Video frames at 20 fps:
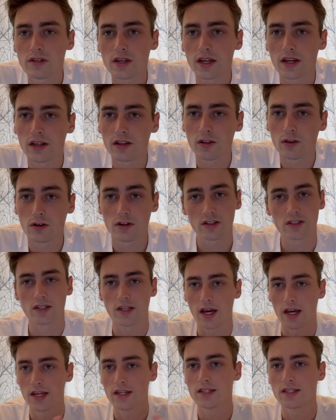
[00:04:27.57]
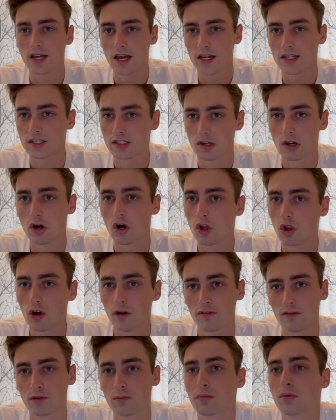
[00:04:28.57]
and it looks nice as an
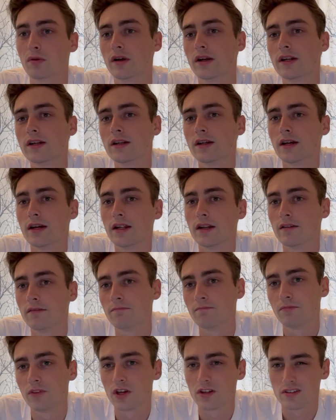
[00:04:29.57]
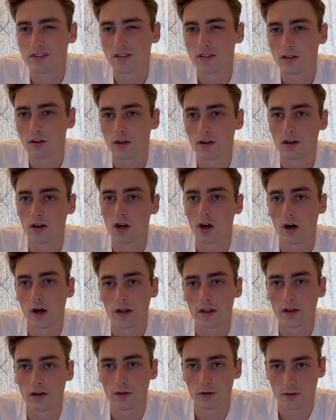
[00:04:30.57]
all-over print and doesn't look
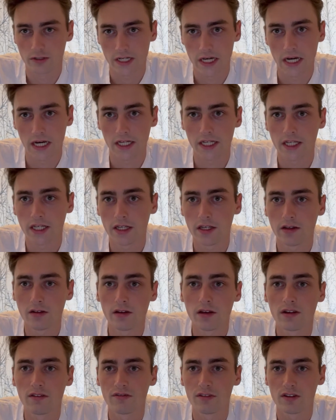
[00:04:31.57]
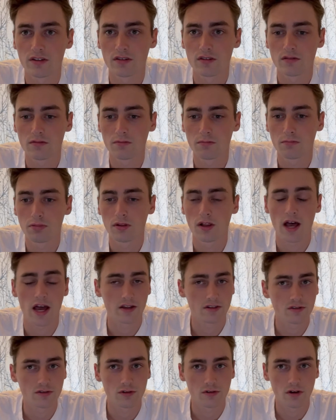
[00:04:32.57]
gaudy or tacky if it's
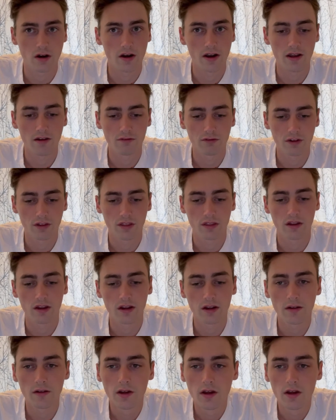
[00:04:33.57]
plastered on everything.